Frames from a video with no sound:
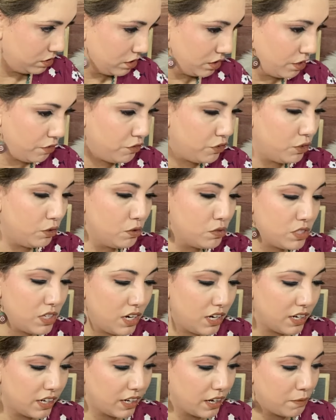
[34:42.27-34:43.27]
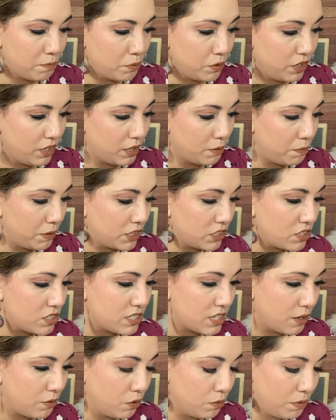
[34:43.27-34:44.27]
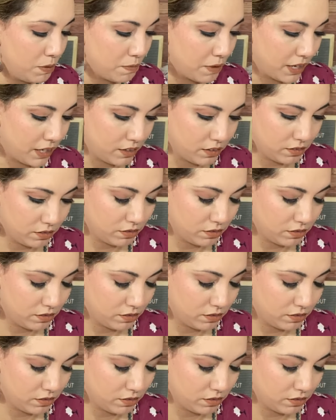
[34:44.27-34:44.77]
If you lose it and you can't put in the pictures, I will be mad.